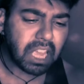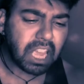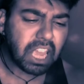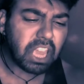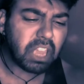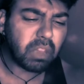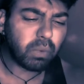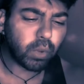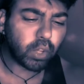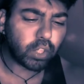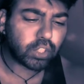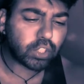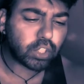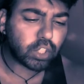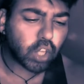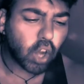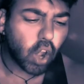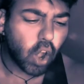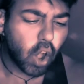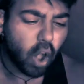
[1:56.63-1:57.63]
He
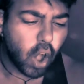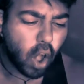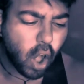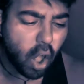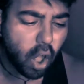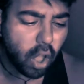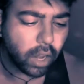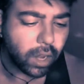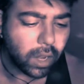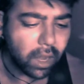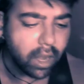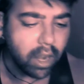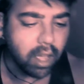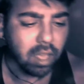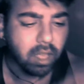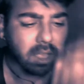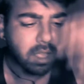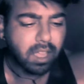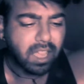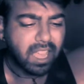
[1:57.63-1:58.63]
was tall
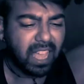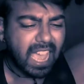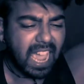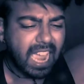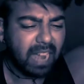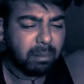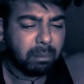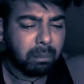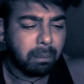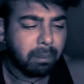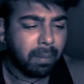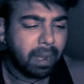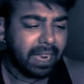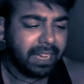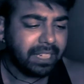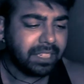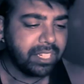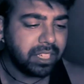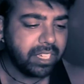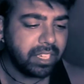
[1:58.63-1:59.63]
and
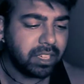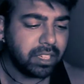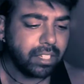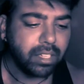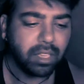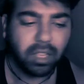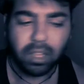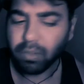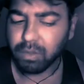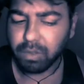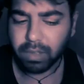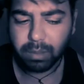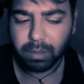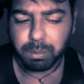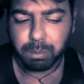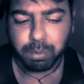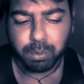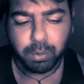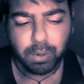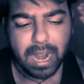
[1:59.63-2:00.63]
mighty,
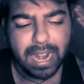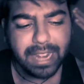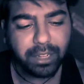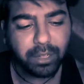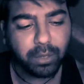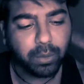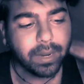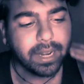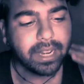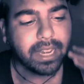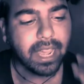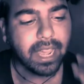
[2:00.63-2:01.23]
with bright red